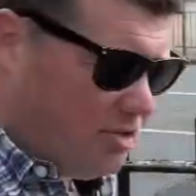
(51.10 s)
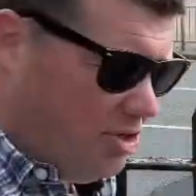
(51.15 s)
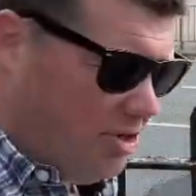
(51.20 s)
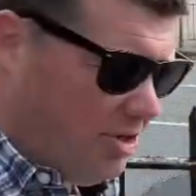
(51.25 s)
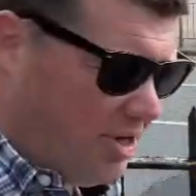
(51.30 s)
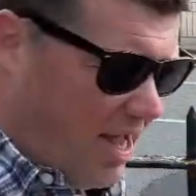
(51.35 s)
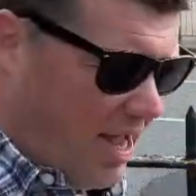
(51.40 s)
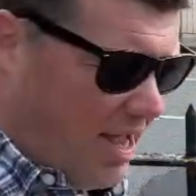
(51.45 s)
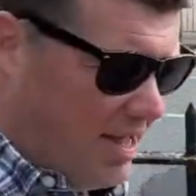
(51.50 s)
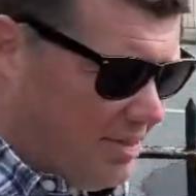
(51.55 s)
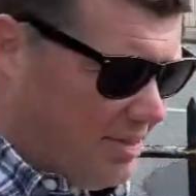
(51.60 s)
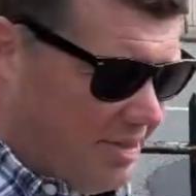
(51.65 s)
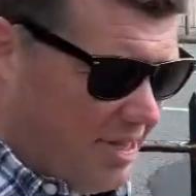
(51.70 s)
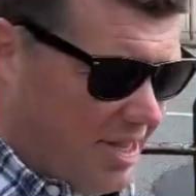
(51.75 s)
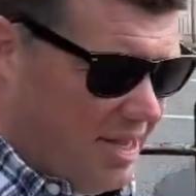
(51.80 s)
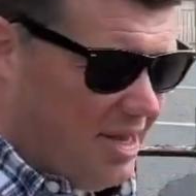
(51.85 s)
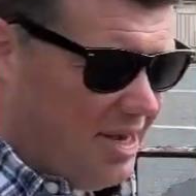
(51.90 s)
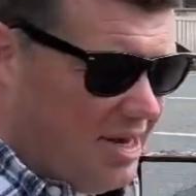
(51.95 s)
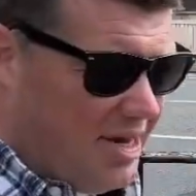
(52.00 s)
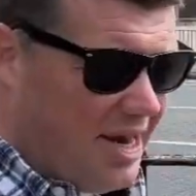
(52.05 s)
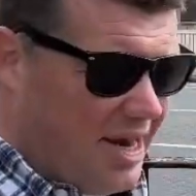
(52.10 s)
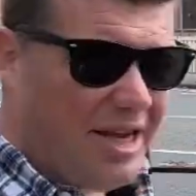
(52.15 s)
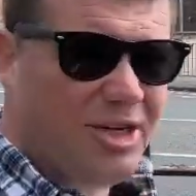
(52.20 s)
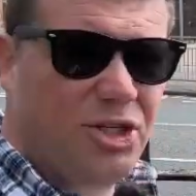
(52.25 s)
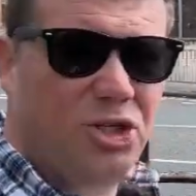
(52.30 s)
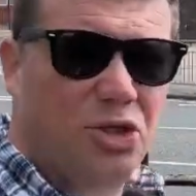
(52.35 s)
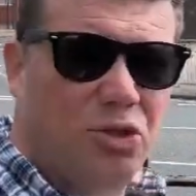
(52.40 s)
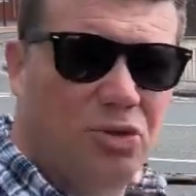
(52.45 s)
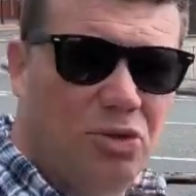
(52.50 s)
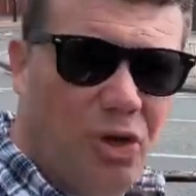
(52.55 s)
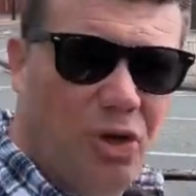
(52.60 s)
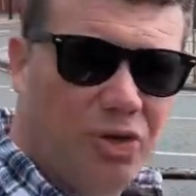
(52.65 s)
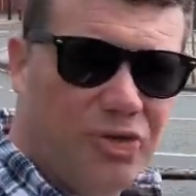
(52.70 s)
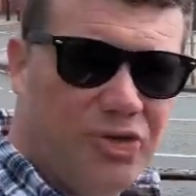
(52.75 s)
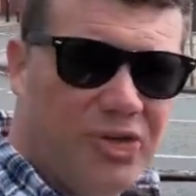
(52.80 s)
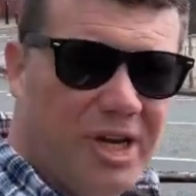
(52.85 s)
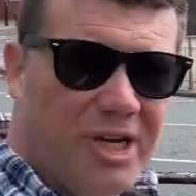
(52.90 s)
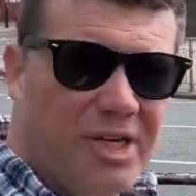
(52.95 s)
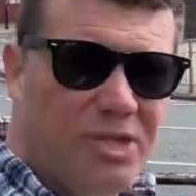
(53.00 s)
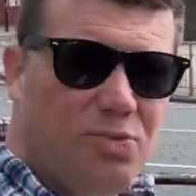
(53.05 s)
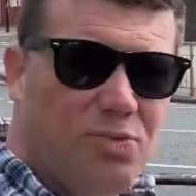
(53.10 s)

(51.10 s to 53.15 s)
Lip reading: look at the national context.